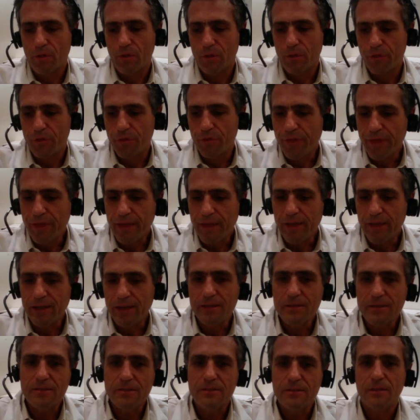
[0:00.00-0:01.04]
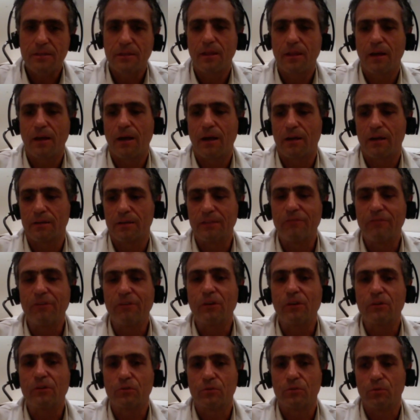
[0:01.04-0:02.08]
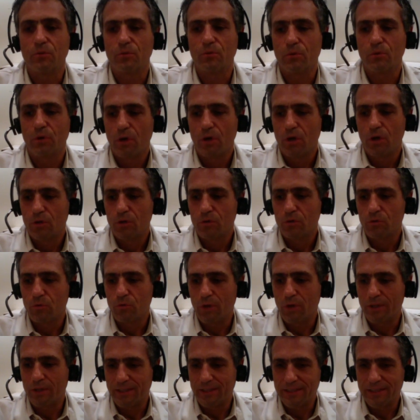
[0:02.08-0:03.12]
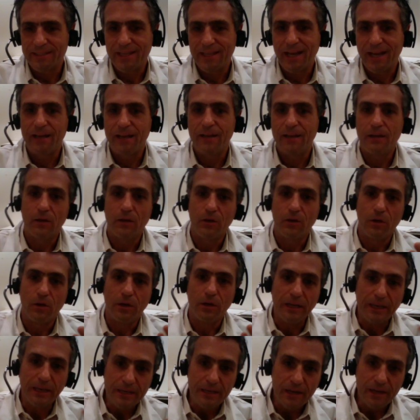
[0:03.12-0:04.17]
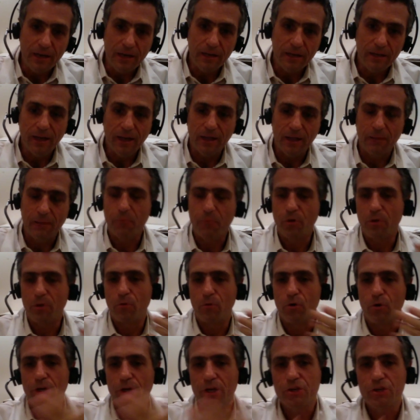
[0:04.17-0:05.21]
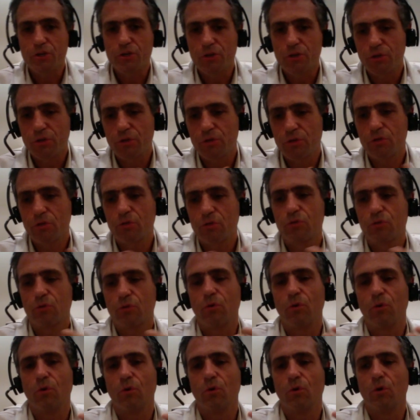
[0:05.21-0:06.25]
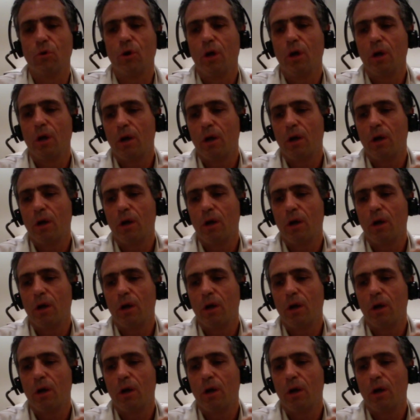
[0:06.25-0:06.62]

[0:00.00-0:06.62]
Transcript: things that are difficult to understand linearly, like premonitions or